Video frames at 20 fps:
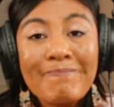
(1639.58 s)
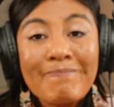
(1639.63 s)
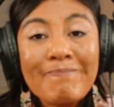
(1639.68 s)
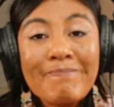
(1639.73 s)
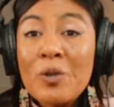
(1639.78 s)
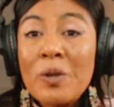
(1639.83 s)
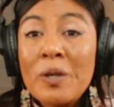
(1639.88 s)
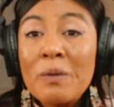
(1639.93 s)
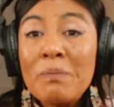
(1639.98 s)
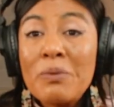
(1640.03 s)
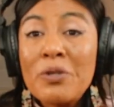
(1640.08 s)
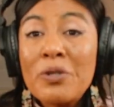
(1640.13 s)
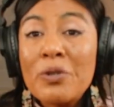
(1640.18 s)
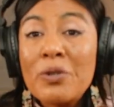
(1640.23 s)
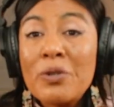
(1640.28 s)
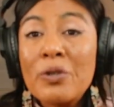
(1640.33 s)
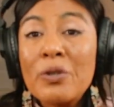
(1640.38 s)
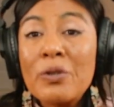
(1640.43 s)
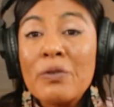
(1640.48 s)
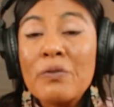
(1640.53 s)

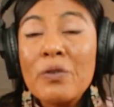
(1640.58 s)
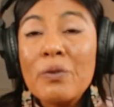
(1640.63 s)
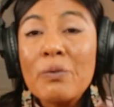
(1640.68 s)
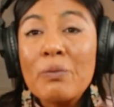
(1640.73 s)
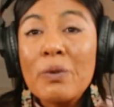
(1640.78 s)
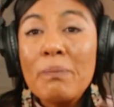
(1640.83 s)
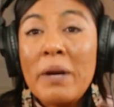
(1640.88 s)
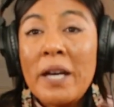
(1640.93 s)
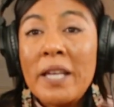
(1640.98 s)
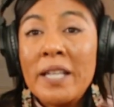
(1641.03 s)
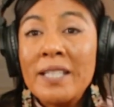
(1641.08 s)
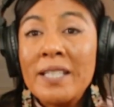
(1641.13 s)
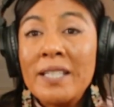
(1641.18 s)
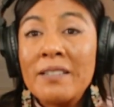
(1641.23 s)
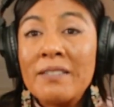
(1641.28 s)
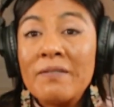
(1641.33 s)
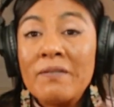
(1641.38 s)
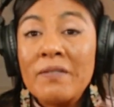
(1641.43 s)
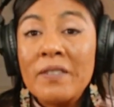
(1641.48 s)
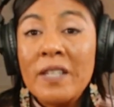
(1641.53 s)
Observe
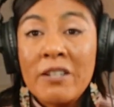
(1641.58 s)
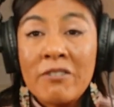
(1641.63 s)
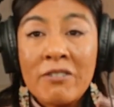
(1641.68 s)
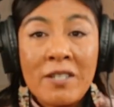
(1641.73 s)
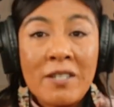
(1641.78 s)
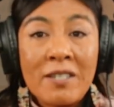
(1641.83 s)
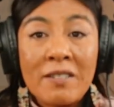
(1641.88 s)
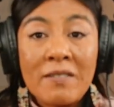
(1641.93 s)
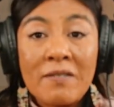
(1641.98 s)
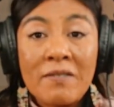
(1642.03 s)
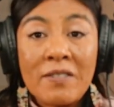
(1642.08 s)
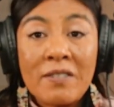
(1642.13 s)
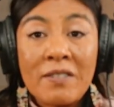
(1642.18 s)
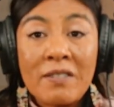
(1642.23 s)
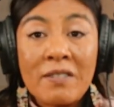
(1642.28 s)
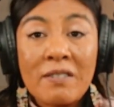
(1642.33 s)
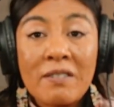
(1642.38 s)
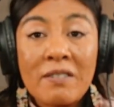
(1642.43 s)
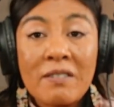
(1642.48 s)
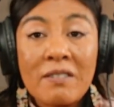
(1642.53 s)
repetitive narratives.
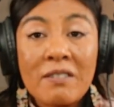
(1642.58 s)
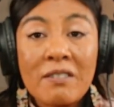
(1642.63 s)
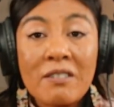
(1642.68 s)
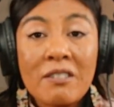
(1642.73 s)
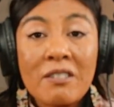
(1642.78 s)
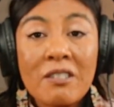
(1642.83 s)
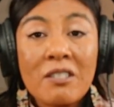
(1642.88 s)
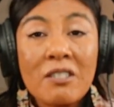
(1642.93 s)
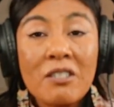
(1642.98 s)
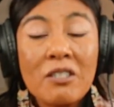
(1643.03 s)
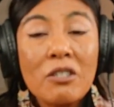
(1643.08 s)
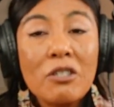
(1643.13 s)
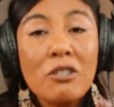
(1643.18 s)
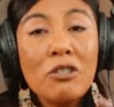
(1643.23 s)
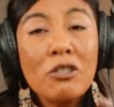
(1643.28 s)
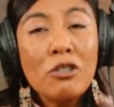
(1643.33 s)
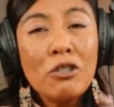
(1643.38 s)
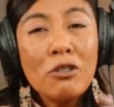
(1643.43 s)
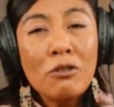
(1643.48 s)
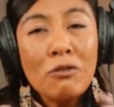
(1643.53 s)

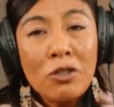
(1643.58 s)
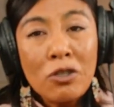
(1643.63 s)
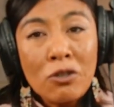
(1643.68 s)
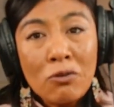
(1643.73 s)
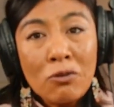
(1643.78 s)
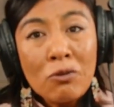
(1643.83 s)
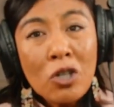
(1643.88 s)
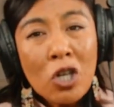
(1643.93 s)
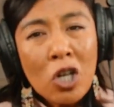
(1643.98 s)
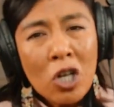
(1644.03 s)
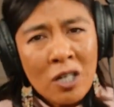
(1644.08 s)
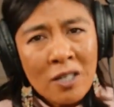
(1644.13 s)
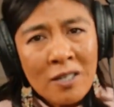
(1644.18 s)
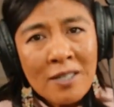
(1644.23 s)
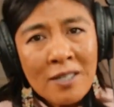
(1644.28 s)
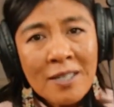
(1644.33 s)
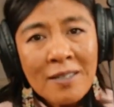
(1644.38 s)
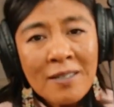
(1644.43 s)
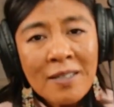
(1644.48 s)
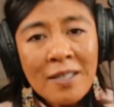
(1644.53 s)
Do you
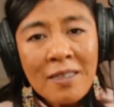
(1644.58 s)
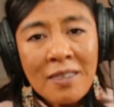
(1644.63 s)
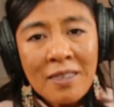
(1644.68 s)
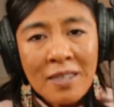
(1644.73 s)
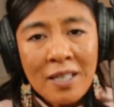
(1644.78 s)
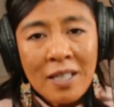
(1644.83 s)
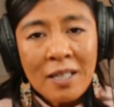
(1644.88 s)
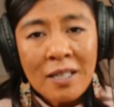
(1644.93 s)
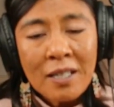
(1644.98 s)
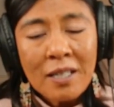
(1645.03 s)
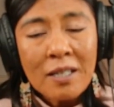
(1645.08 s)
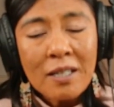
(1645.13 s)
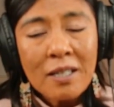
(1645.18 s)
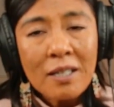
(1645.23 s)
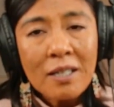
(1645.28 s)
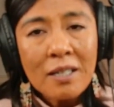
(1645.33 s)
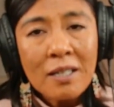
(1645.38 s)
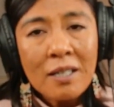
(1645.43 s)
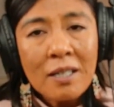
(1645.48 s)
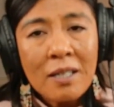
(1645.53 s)
constantly think,
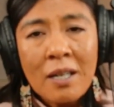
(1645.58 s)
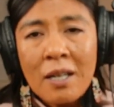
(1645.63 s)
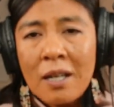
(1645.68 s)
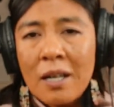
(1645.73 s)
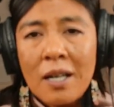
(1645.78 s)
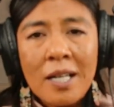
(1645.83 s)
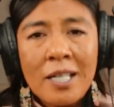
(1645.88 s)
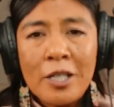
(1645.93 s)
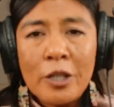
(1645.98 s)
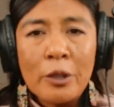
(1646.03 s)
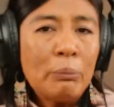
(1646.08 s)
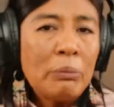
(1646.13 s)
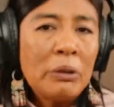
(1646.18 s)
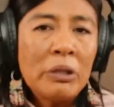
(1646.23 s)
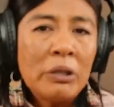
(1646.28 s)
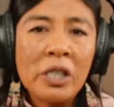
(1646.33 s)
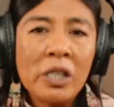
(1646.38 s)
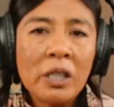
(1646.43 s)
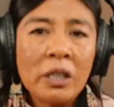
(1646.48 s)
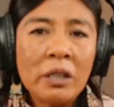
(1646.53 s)
I don't
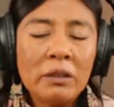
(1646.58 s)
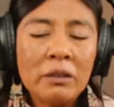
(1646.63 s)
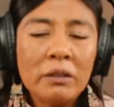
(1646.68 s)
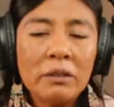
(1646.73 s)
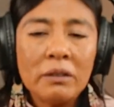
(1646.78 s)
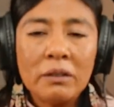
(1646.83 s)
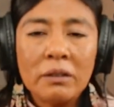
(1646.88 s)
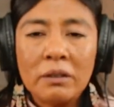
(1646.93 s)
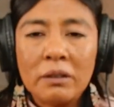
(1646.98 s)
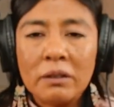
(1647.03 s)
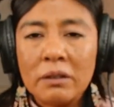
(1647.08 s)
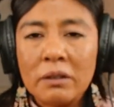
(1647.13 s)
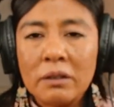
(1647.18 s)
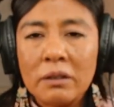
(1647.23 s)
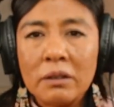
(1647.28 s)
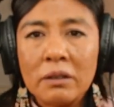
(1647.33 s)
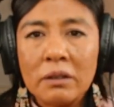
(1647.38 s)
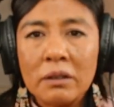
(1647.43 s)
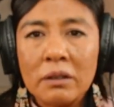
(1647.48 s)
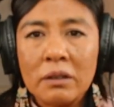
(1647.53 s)
belong?
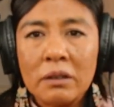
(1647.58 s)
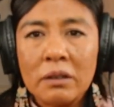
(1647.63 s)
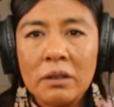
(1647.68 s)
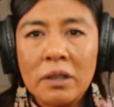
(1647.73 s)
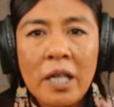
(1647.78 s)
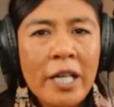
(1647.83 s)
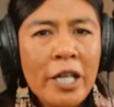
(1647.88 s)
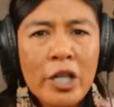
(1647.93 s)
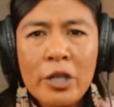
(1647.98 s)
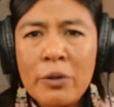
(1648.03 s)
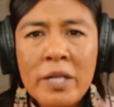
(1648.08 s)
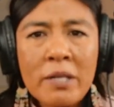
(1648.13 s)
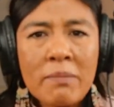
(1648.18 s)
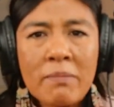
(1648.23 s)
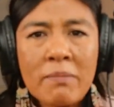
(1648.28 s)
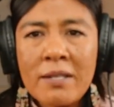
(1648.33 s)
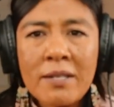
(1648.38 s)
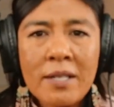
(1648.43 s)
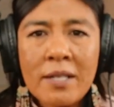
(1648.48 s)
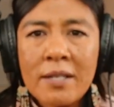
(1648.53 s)
I always
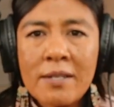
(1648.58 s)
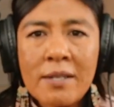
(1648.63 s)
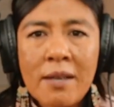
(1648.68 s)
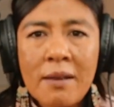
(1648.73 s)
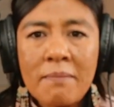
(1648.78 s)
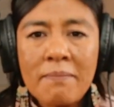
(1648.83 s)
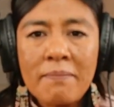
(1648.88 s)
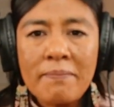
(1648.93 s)
mess things up.